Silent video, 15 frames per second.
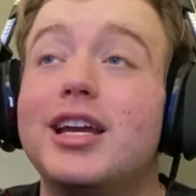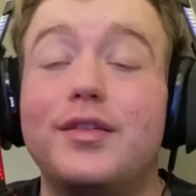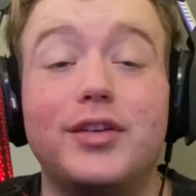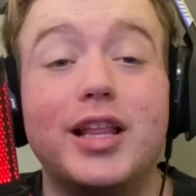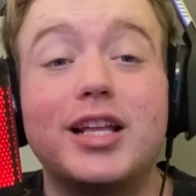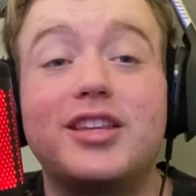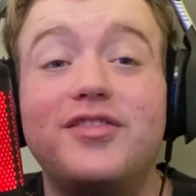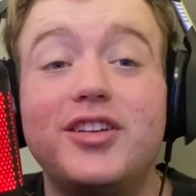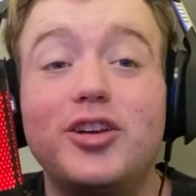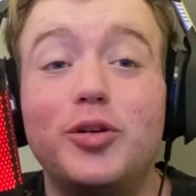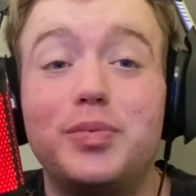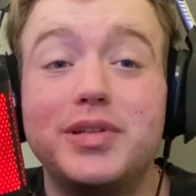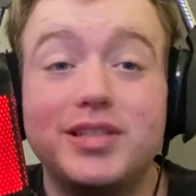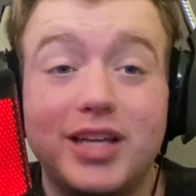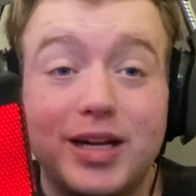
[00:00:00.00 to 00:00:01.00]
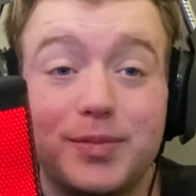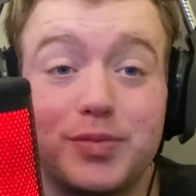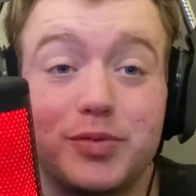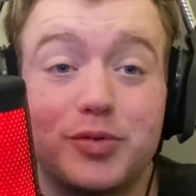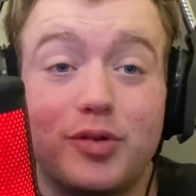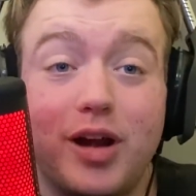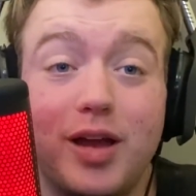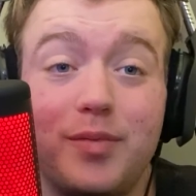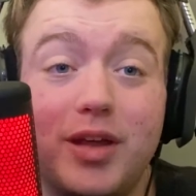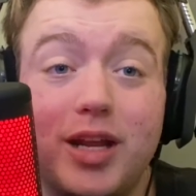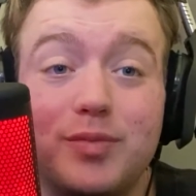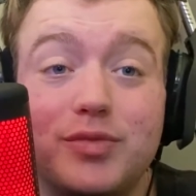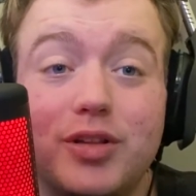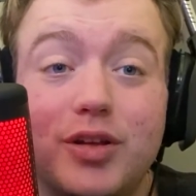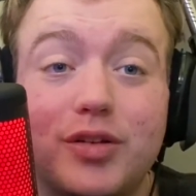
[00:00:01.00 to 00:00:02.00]
If you liked the video, please like and subscribe. My
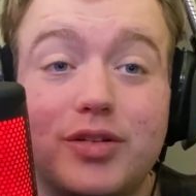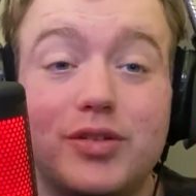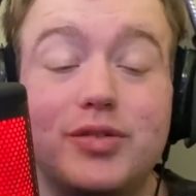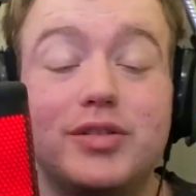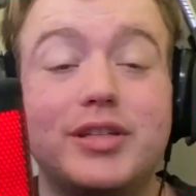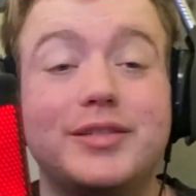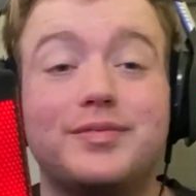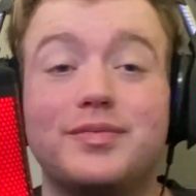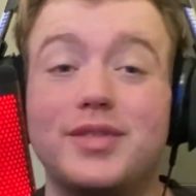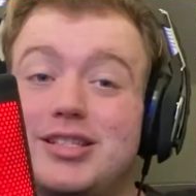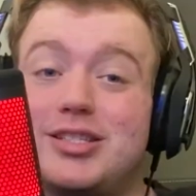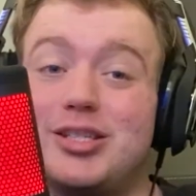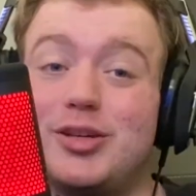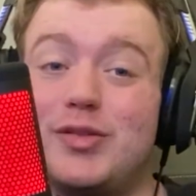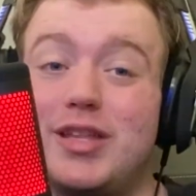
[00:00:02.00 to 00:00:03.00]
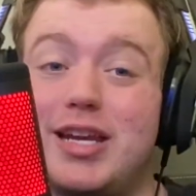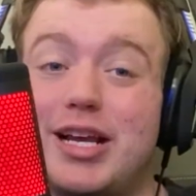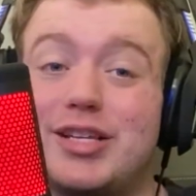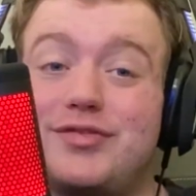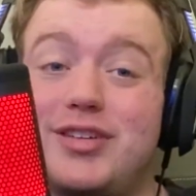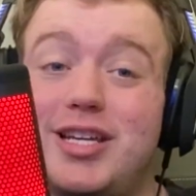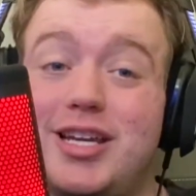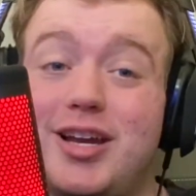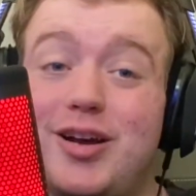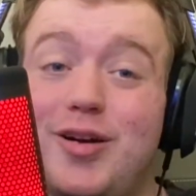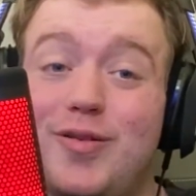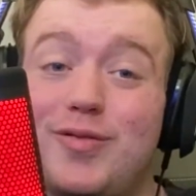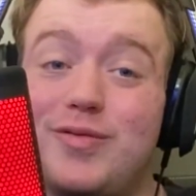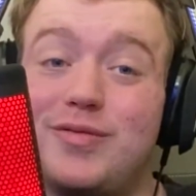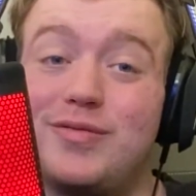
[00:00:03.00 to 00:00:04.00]
name's Logan Dooley. See you in the next video.